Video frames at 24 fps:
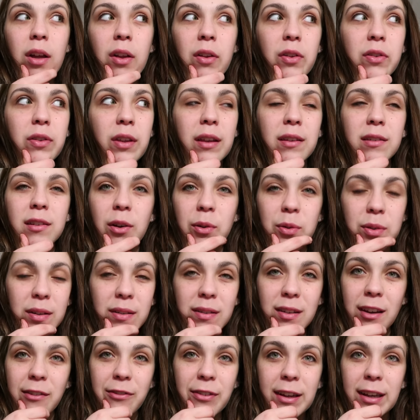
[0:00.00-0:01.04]
to Tesco's
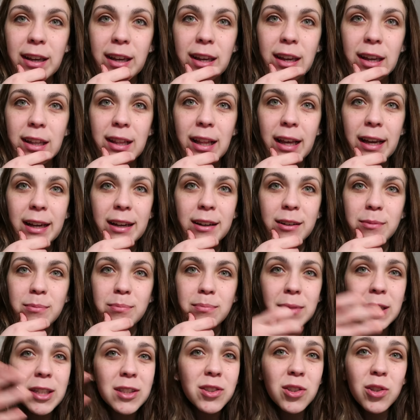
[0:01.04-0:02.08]
and see if I can get like a
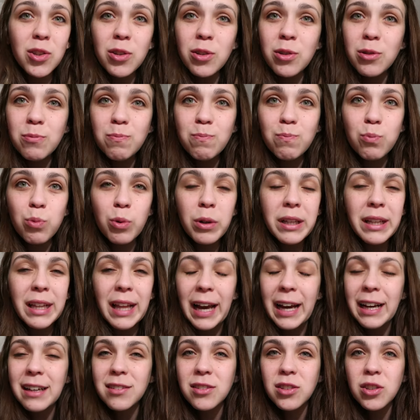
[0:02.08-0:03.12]
muscle
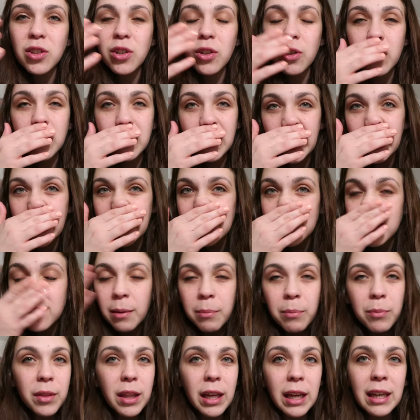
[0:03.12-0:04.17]
relaxer or like
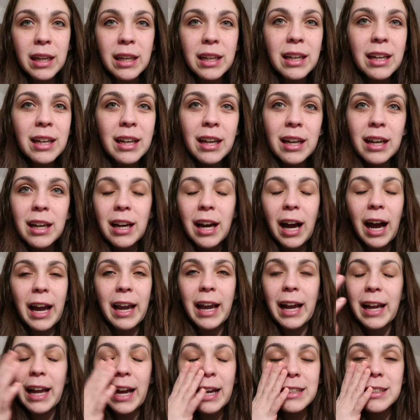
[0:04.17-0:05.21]
something.
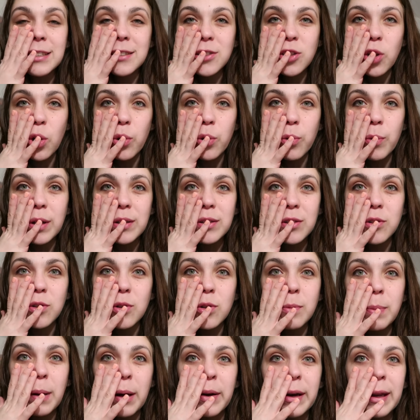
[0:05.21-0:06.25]
I just don't know what to
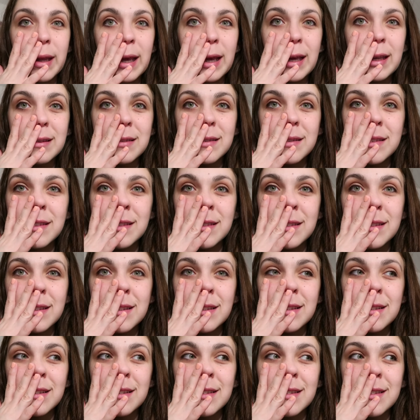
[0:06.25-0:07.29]
do about it. It's
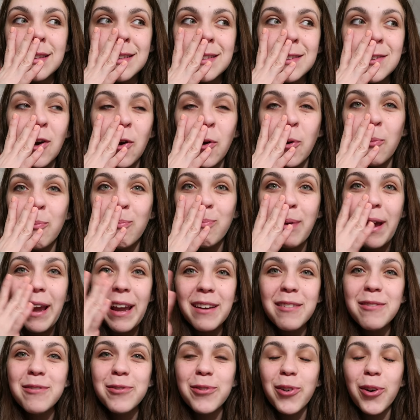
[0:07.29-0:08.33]
so
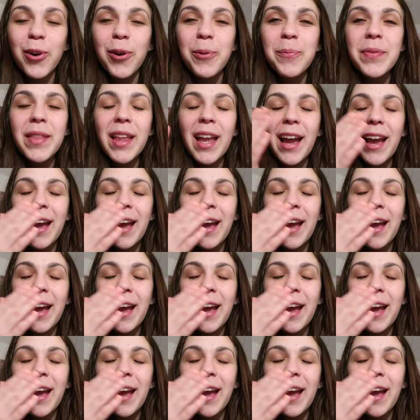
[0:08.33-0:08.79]
painful.